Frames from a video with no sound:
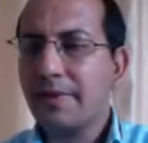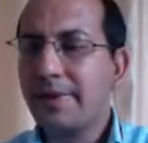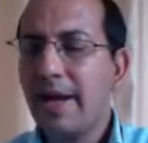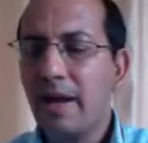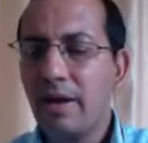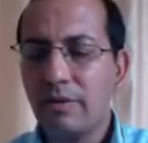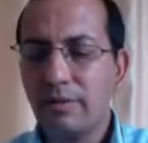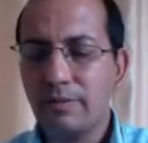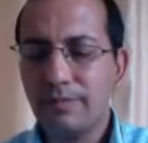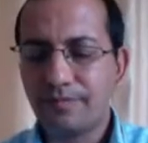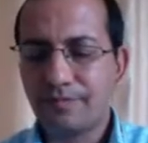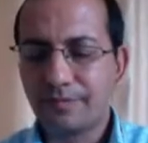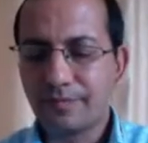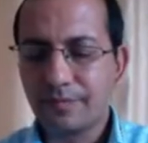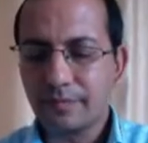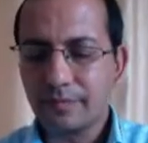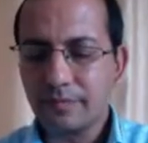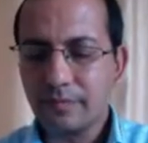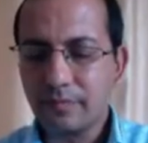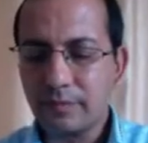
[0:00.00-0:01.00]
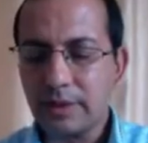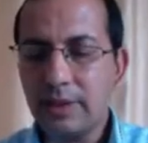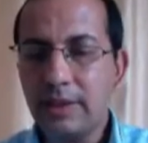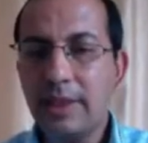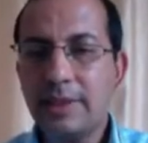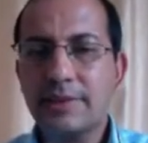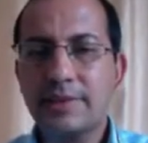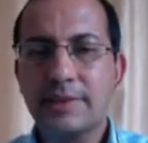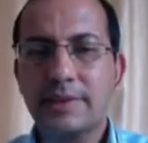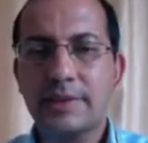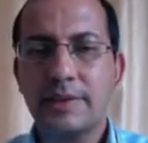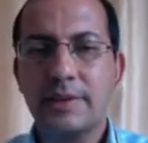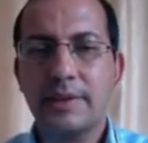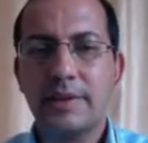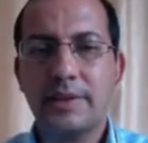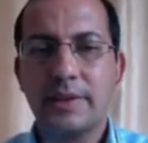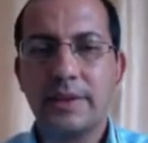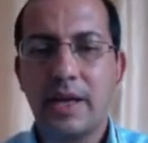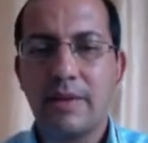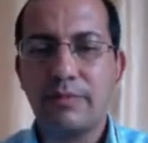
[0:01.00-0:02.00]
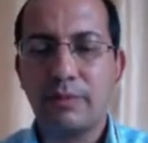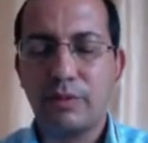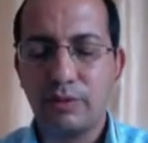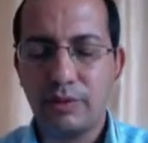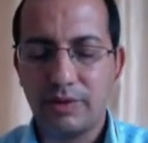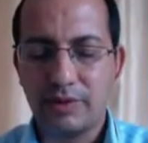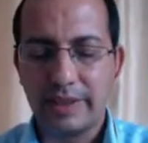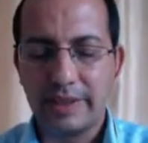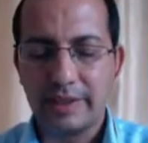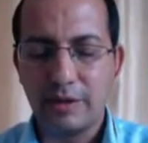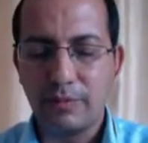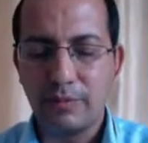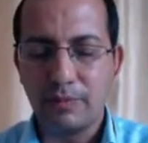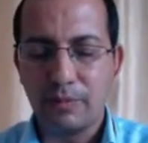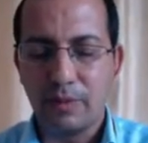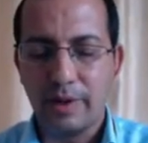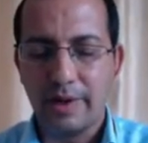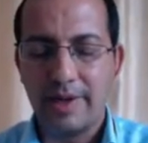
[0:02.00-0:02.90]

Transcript: now let's come to the second